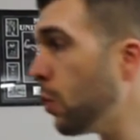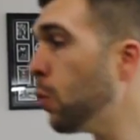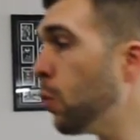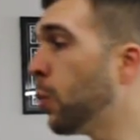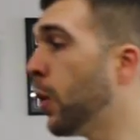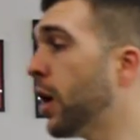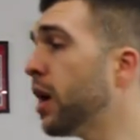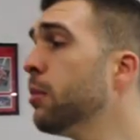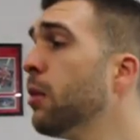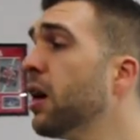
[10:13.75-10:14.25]

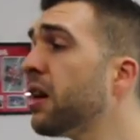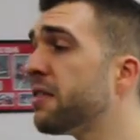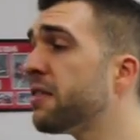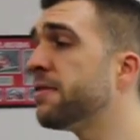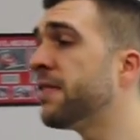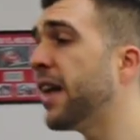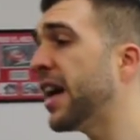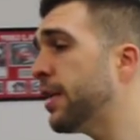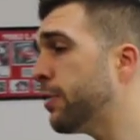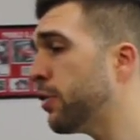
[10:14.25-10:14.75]
One of my
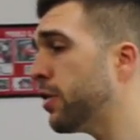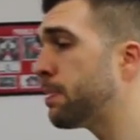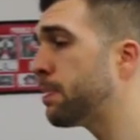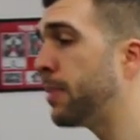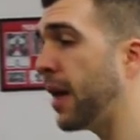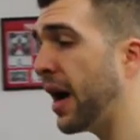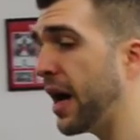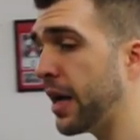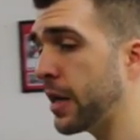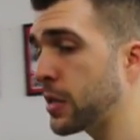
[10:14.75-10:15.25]
favorite
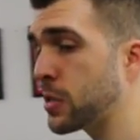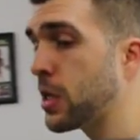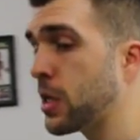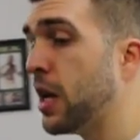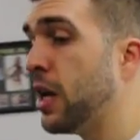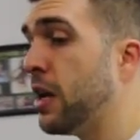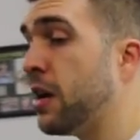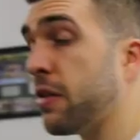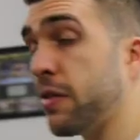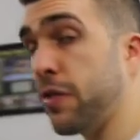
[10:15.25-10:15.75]
bars
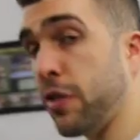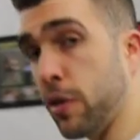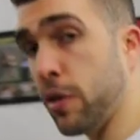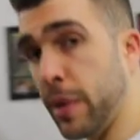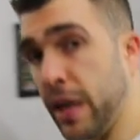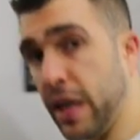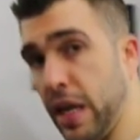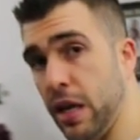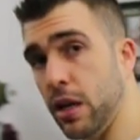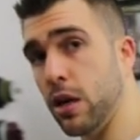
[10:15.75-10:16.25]
for a
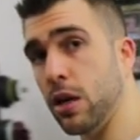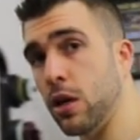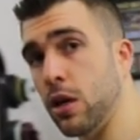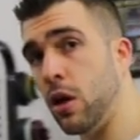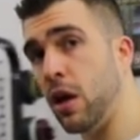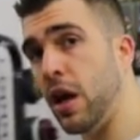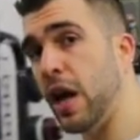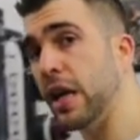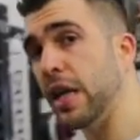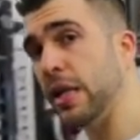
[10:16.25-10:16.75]
beginner
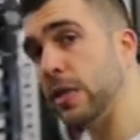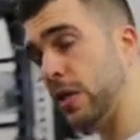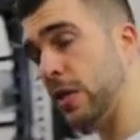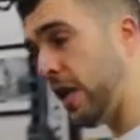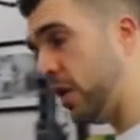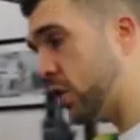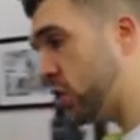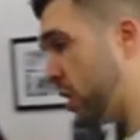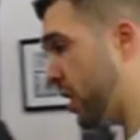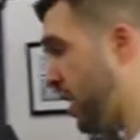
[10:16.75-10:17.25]
client in
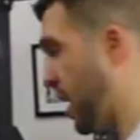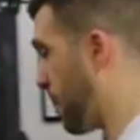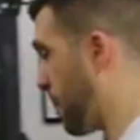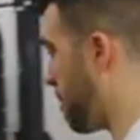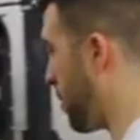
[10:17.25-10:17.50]
teaching the